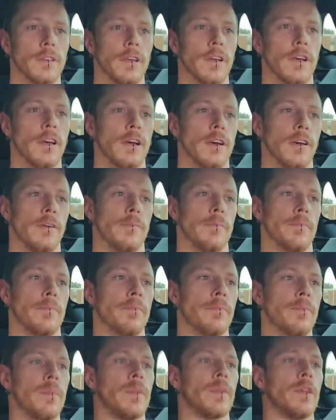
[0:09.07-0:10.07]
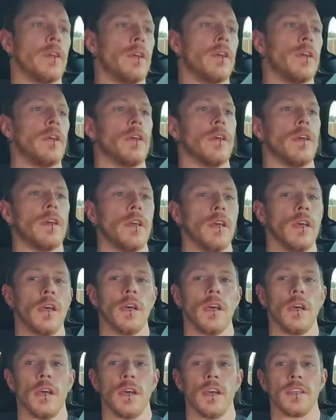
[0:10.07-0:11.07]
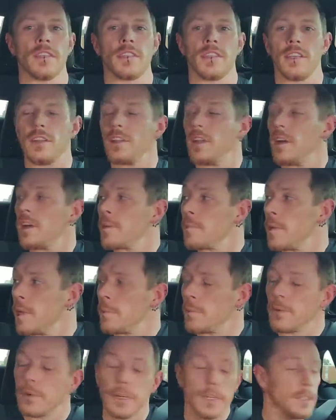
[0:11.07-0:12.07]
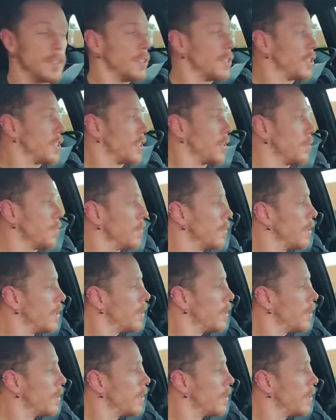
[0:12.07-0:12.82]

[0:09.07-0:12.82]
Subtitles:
I see a lot of people in the gym,